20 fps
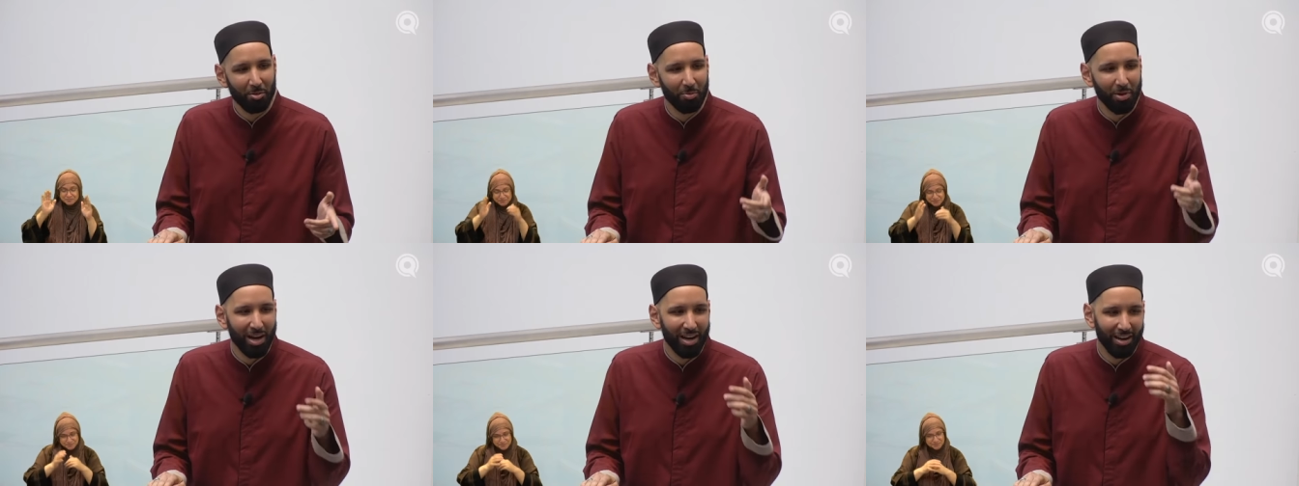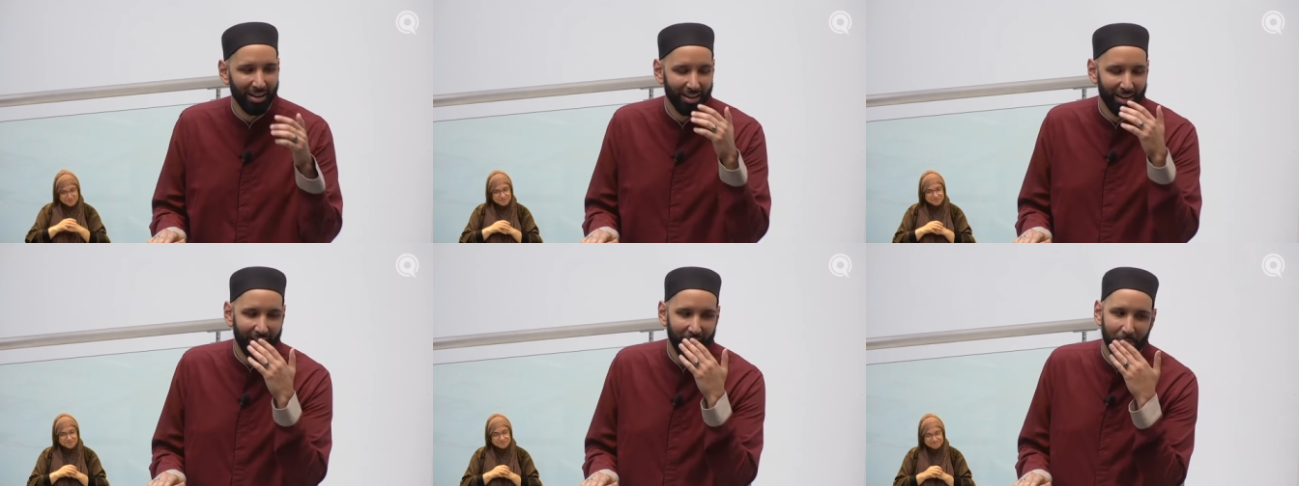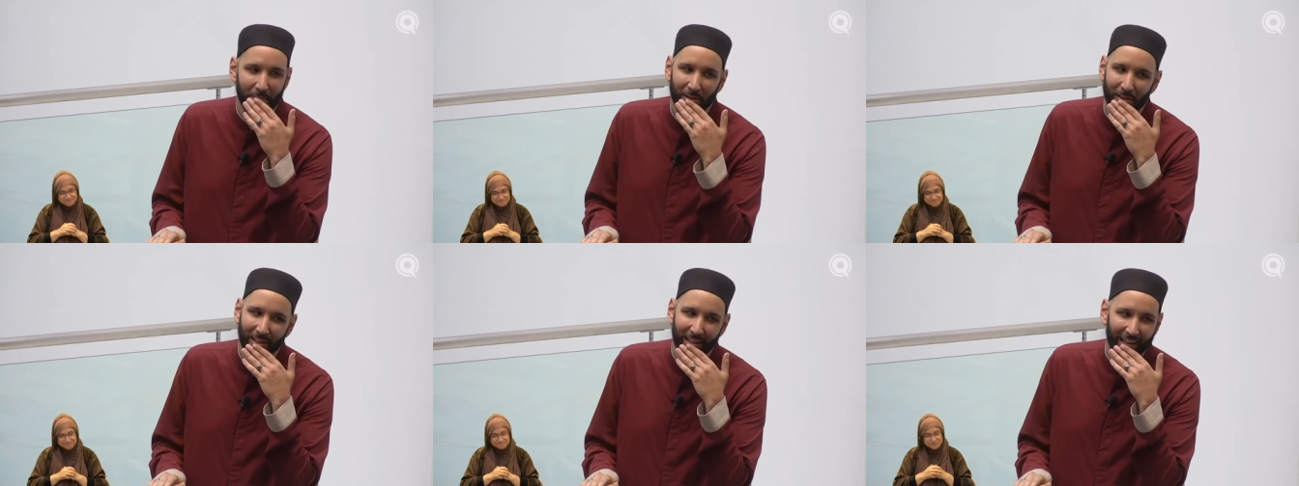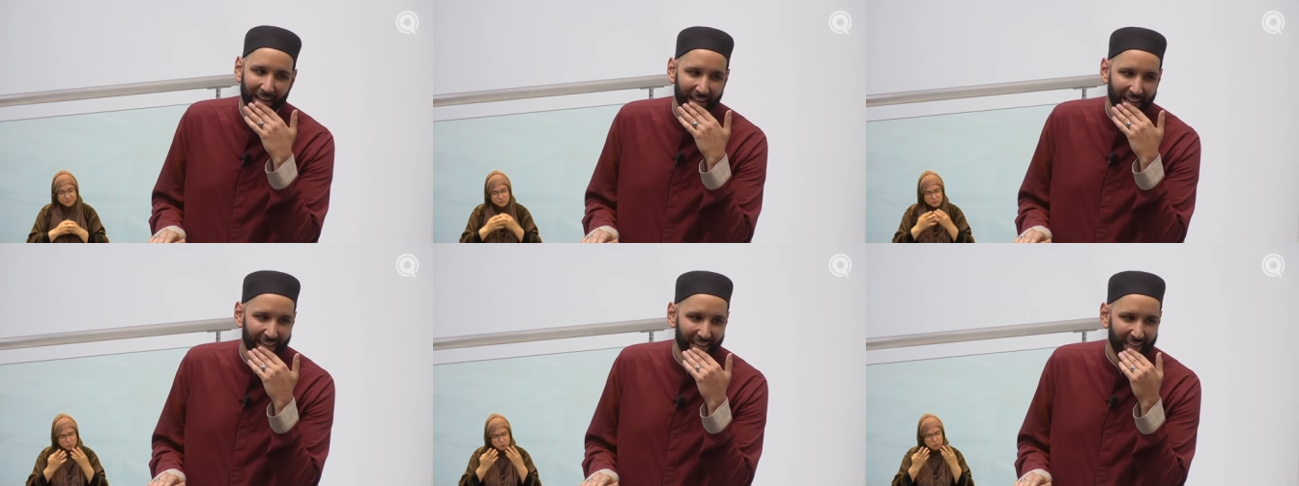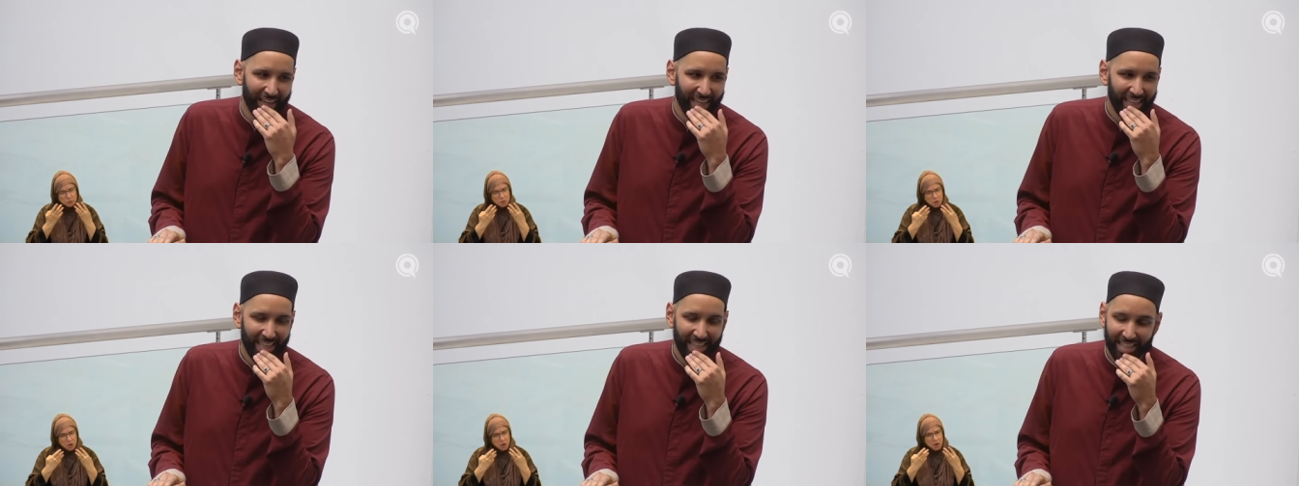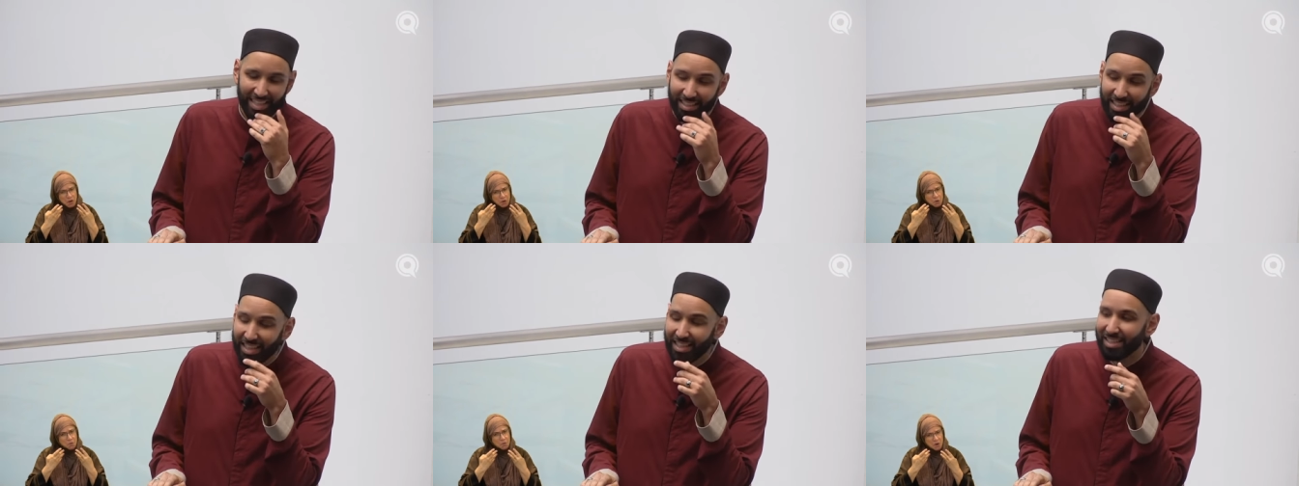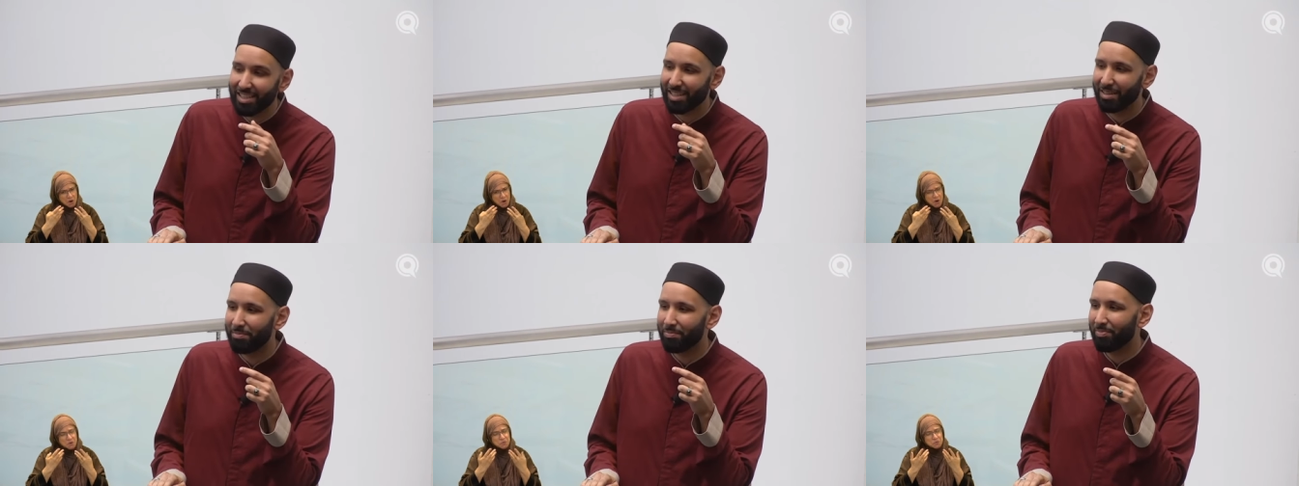Mubarak, rahimahullah, he
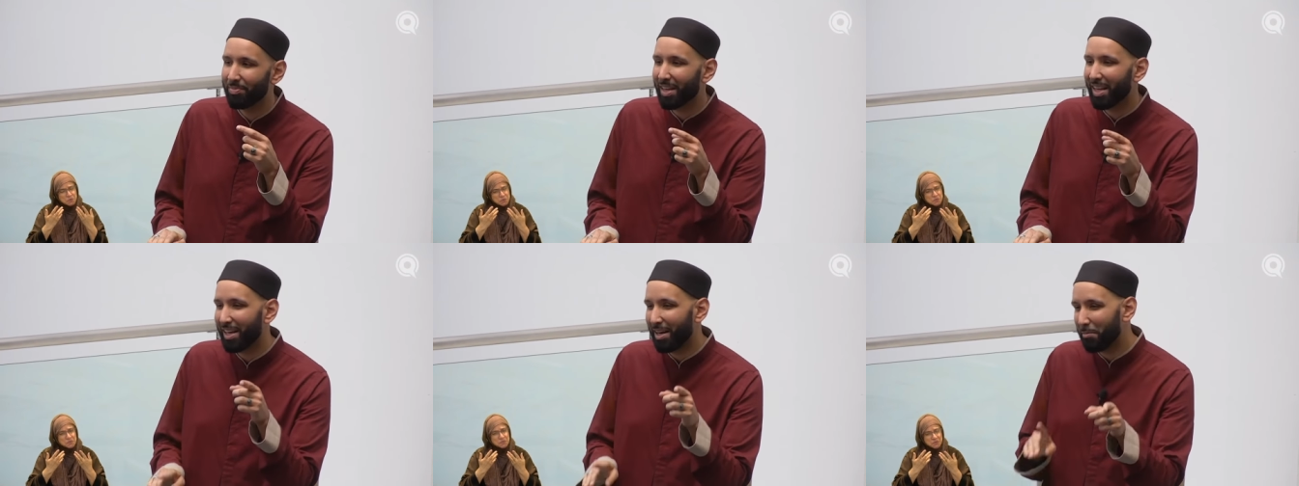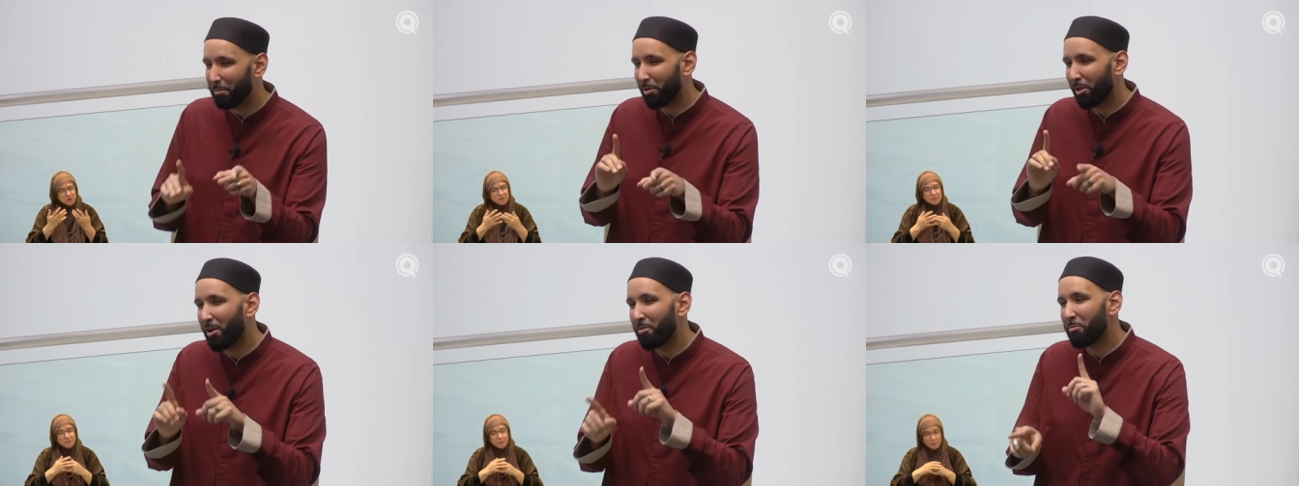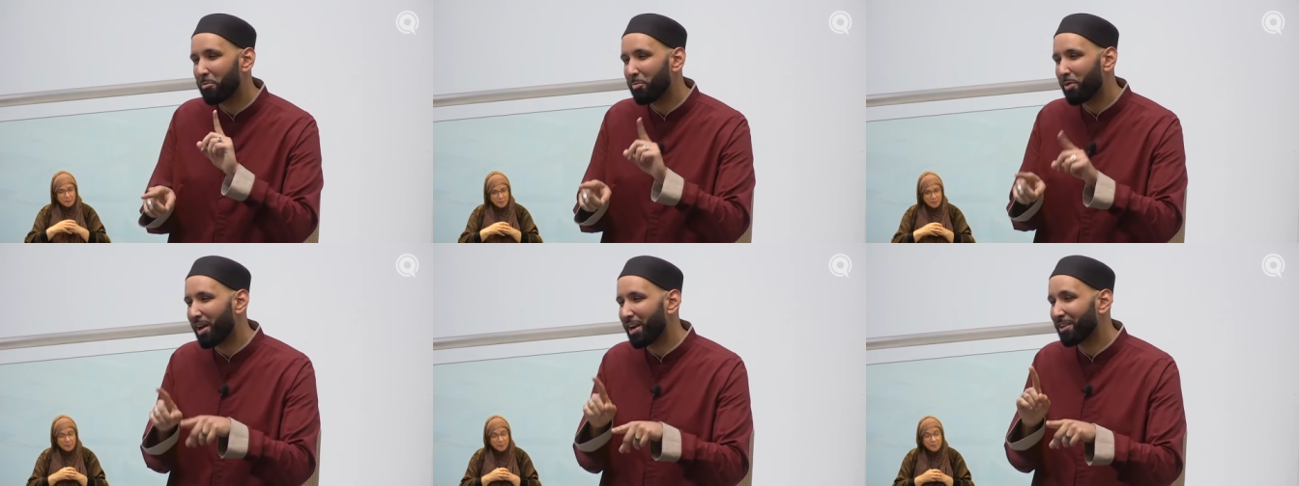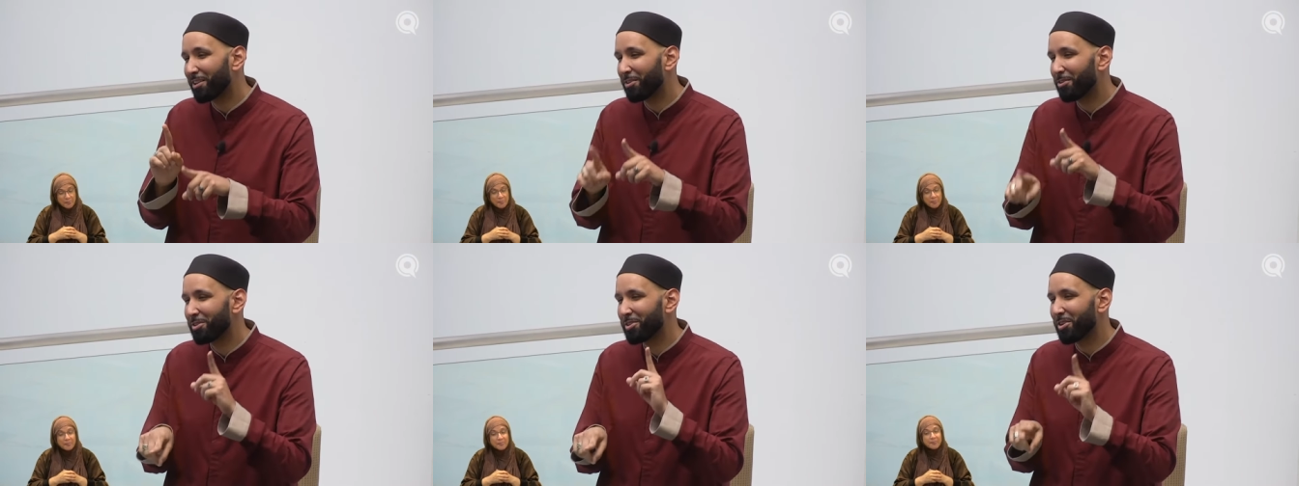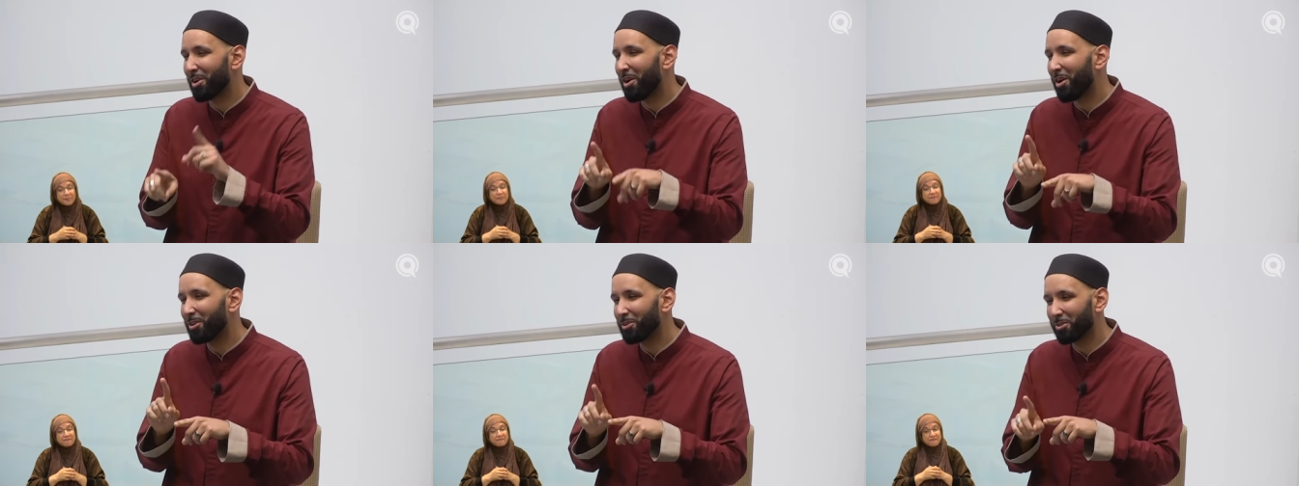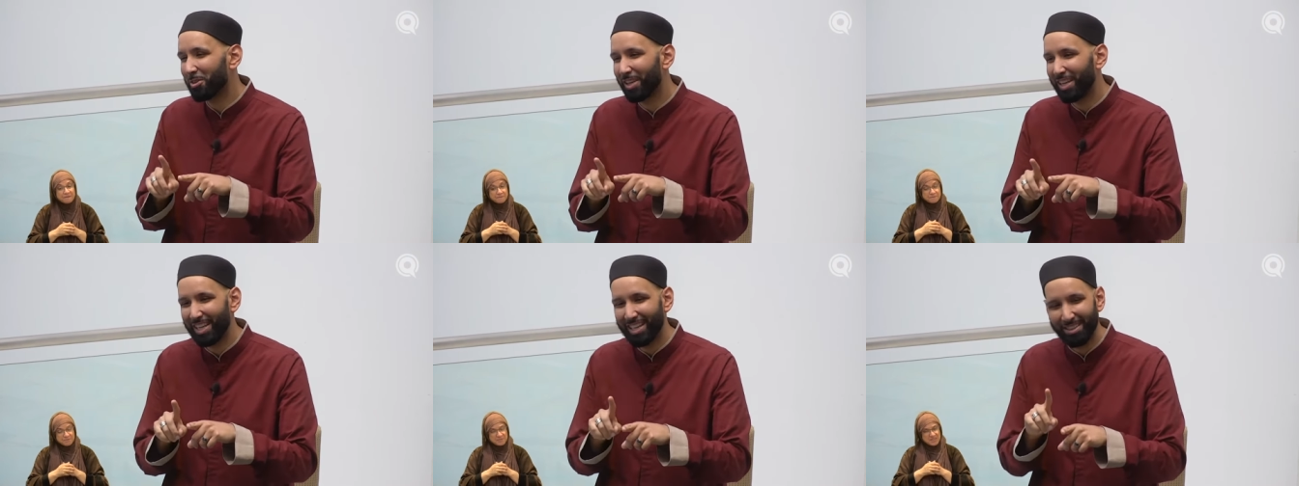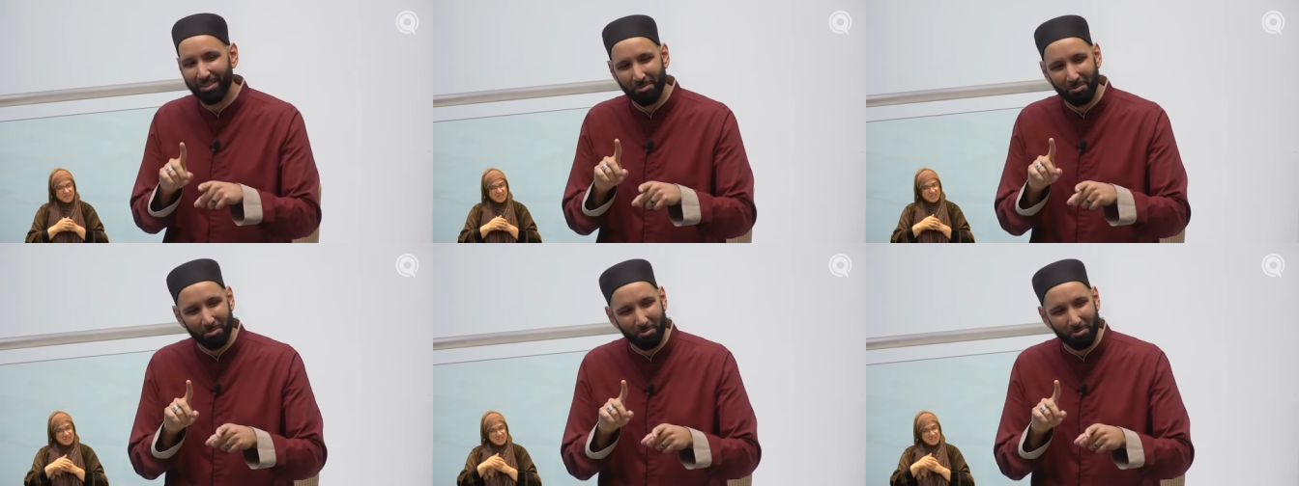sees him, and Abdullah ibn Mubarak used to alternate.